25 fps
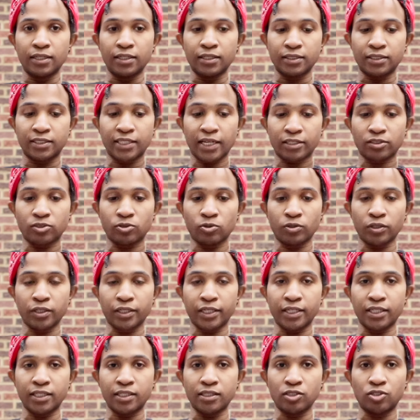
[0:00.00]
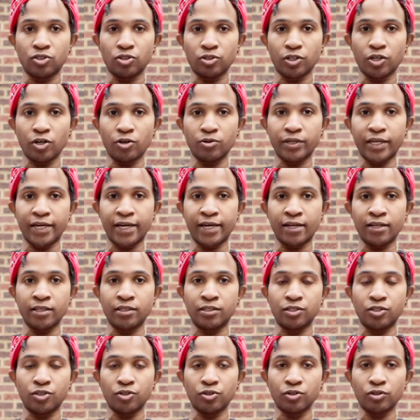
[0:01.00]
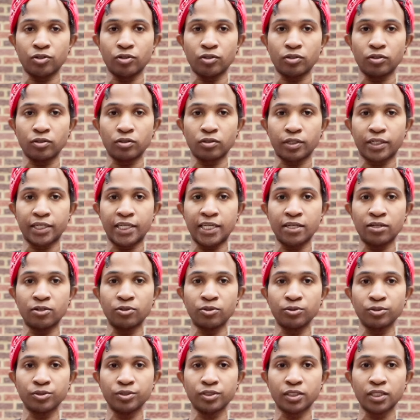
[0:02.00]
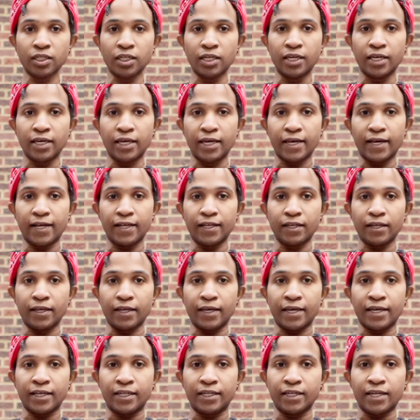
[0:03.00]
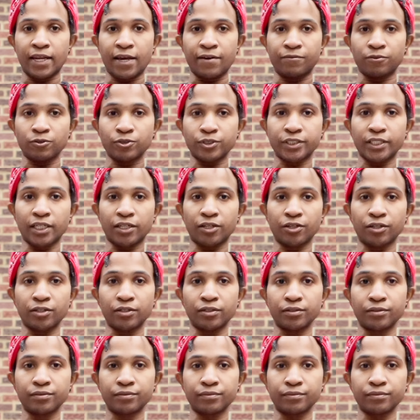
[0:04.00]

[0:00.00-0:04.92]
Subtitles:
sex organs, your gonads, your kegels, and navel center.